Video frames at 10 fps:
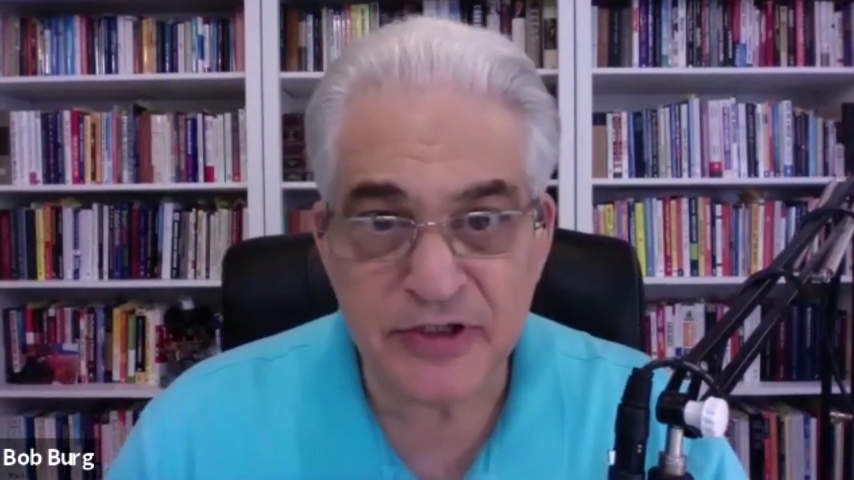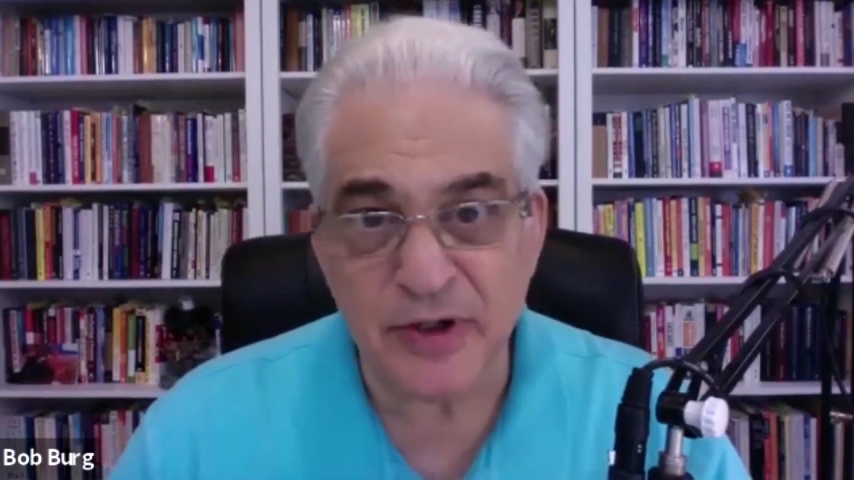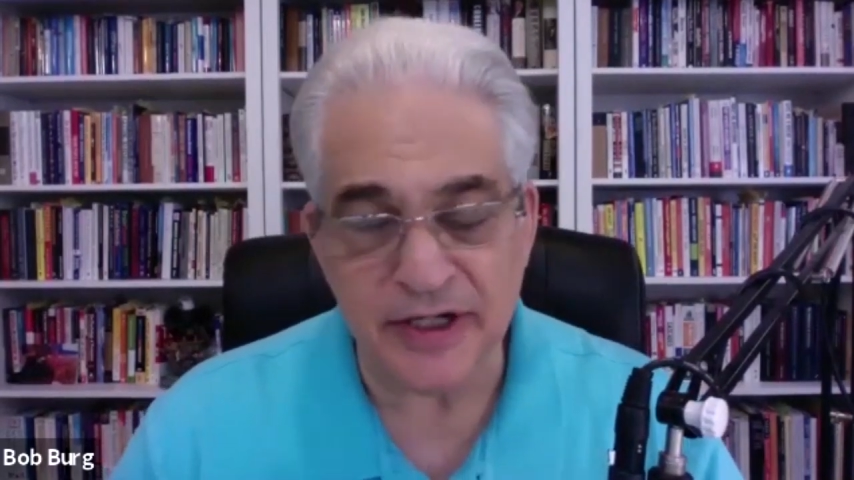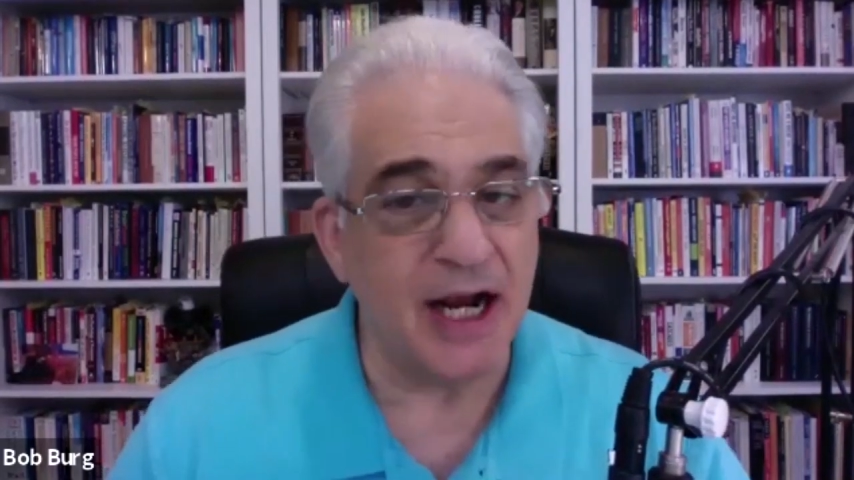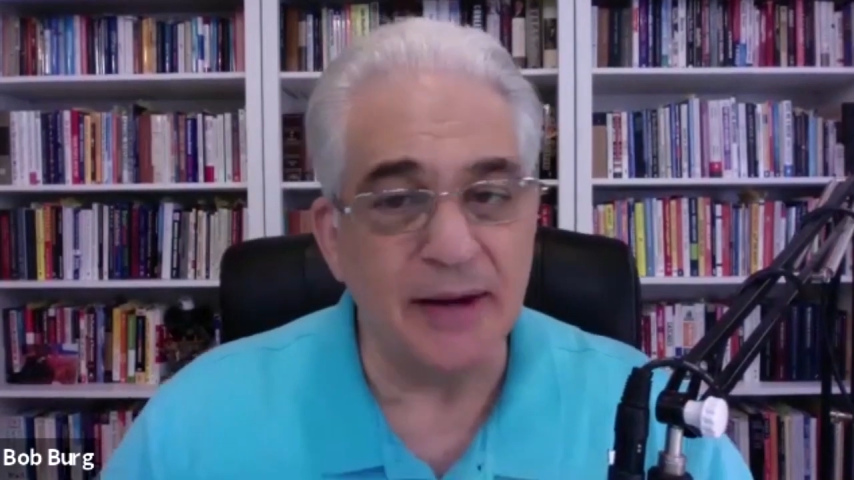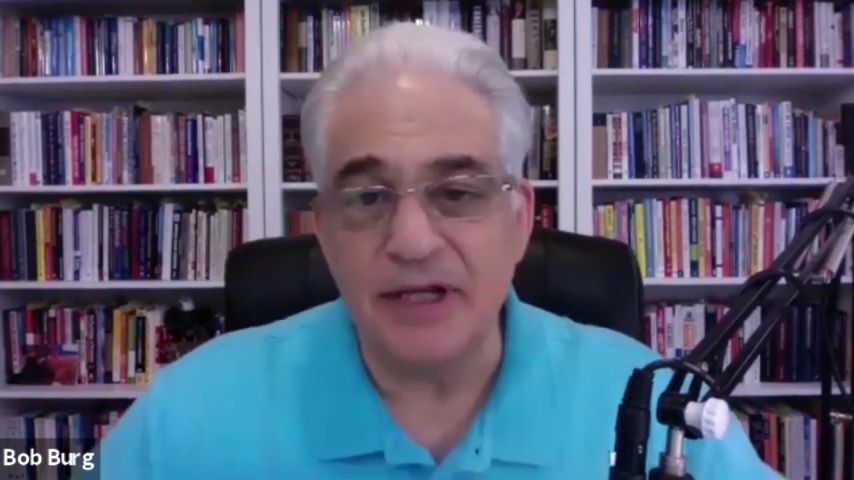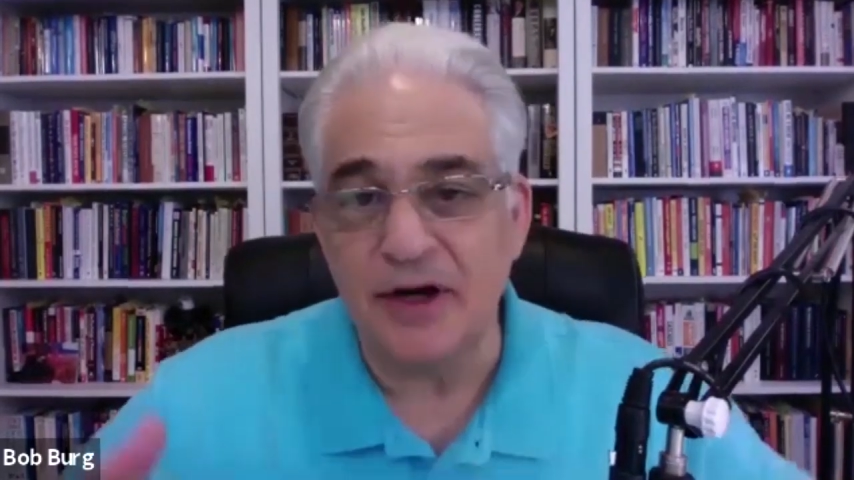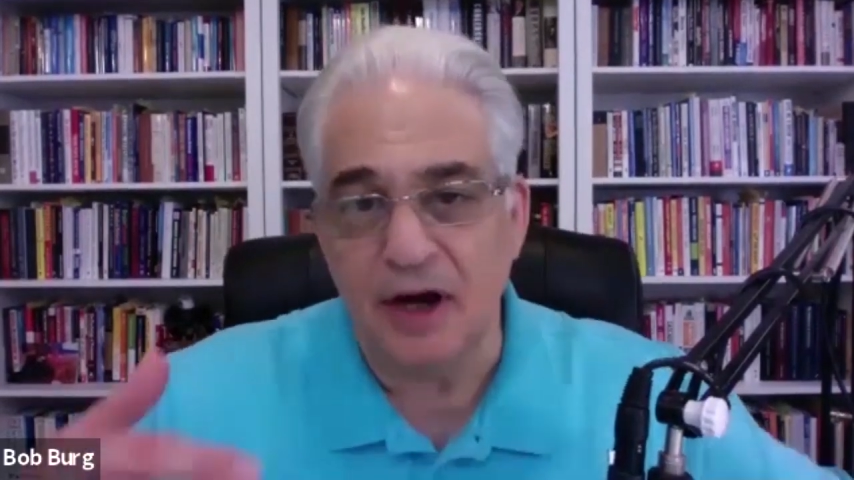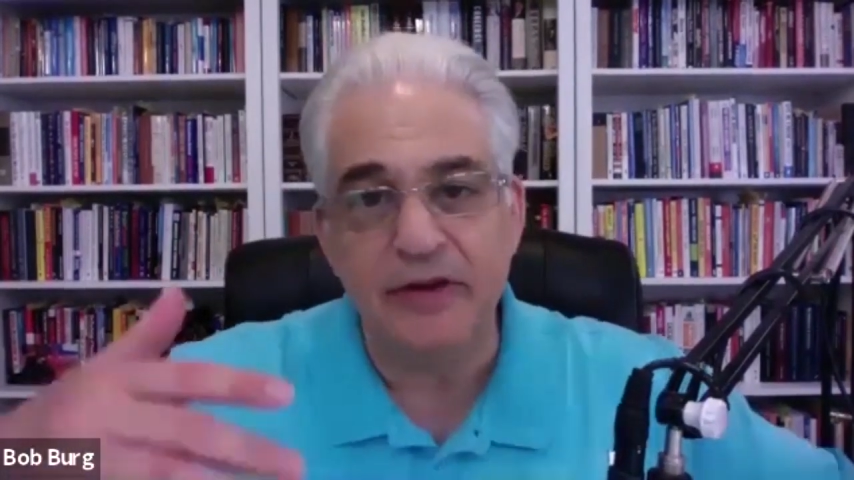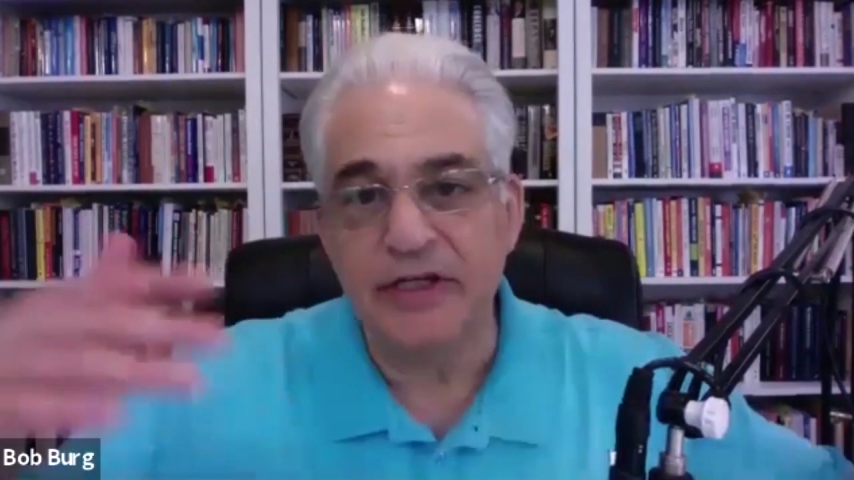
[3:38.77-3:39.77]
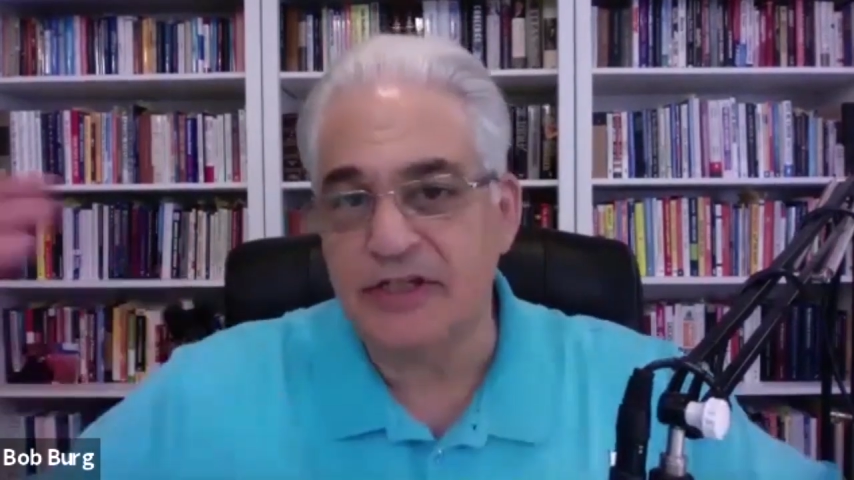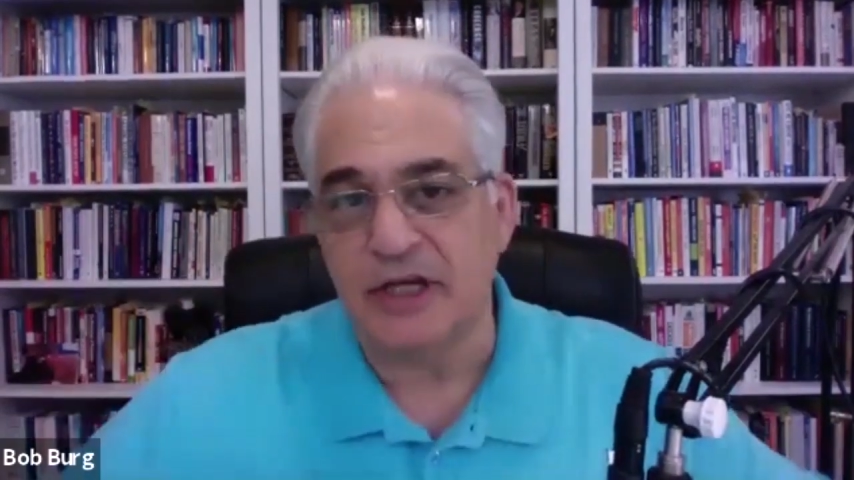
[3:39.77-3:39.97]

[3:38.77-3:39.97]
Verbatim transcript: Do I, you know, I mean, all these